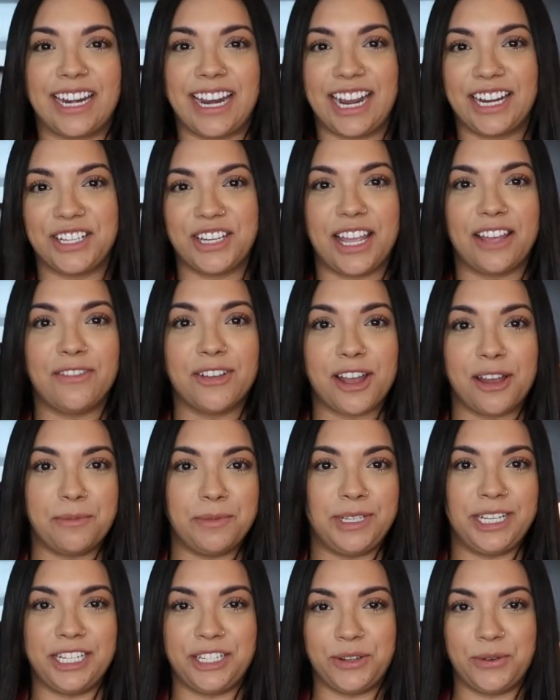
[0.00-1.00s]
And I actually have a
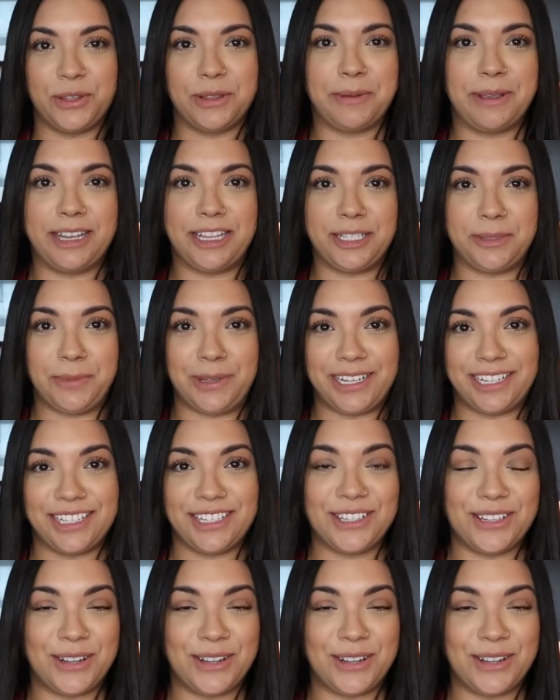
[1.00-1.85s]
competition with my husband,